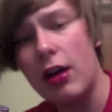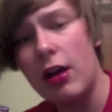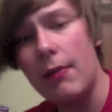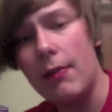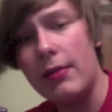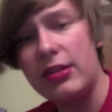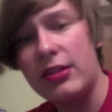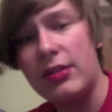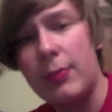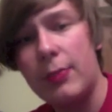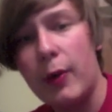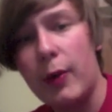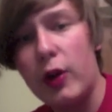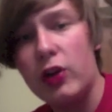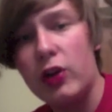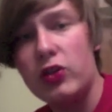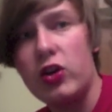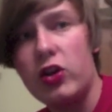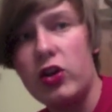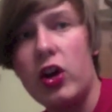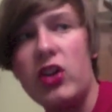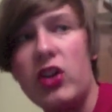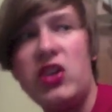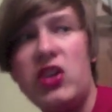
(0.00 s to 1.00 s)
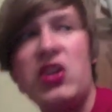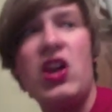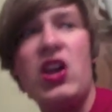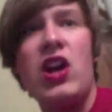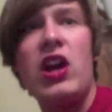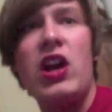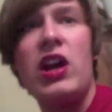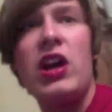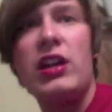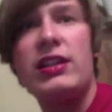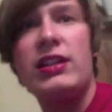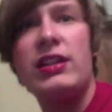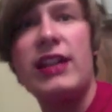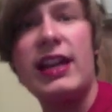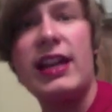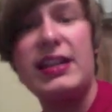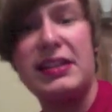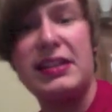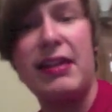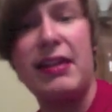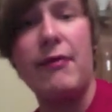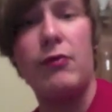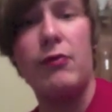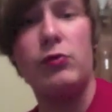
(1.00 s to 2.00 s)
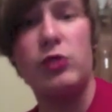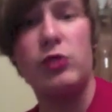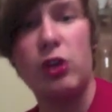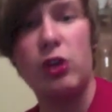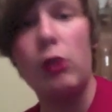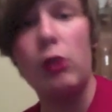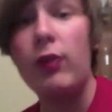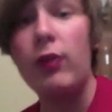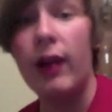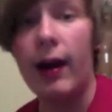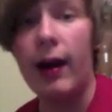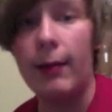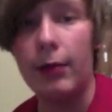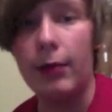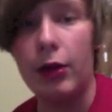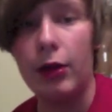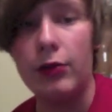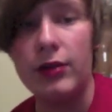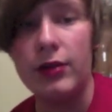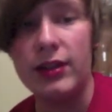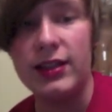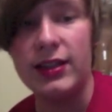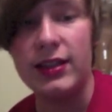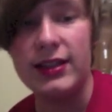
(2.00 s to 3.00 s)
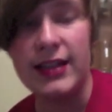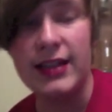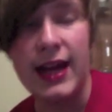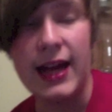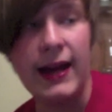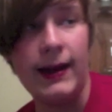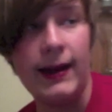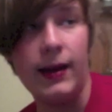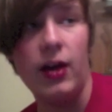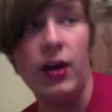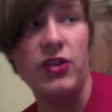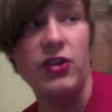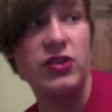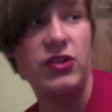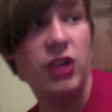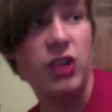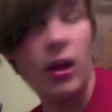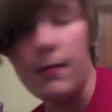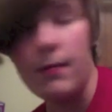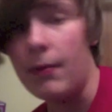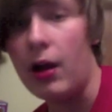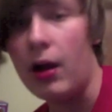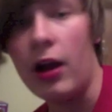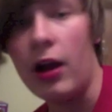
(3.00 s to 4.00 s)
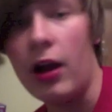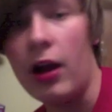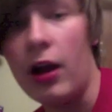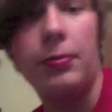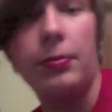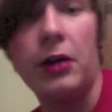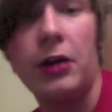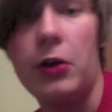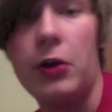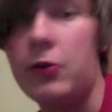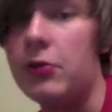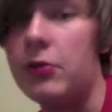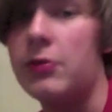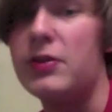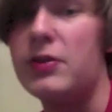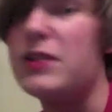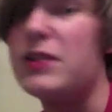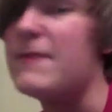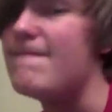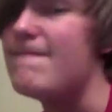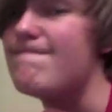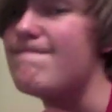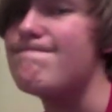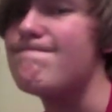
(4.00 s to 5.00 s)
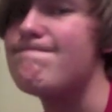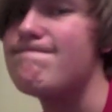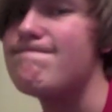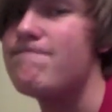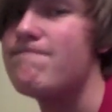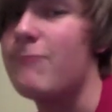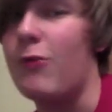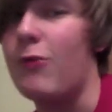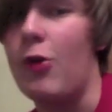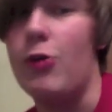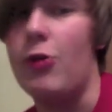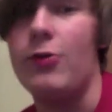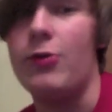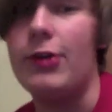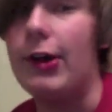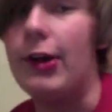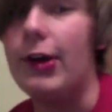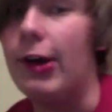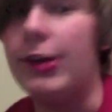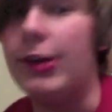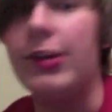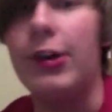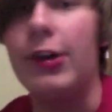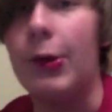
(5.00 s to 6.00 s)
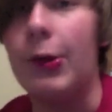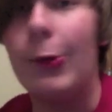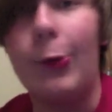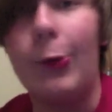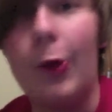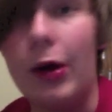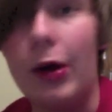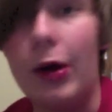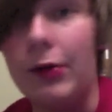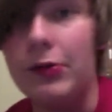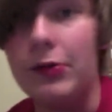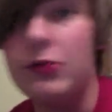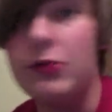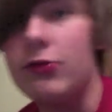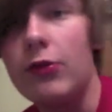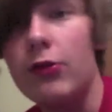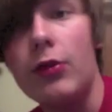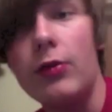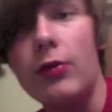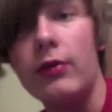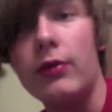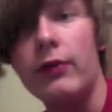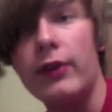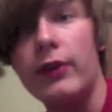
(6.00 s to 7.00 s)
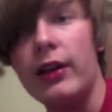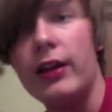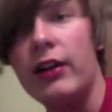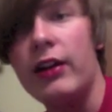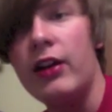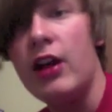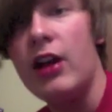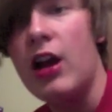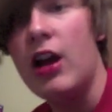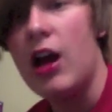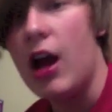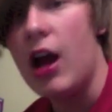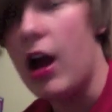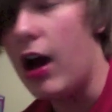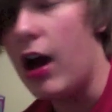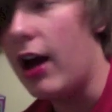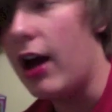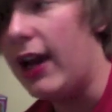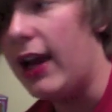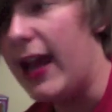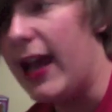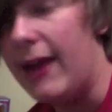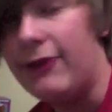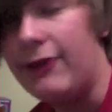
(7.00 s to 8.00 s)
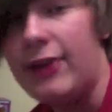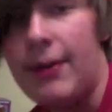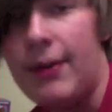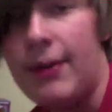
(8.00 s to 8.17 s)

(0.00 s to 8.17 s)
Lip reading: must apologise, day 7 was only uploaded today. Last night my uploader was broke. I don't know what was wrong with it. I left it a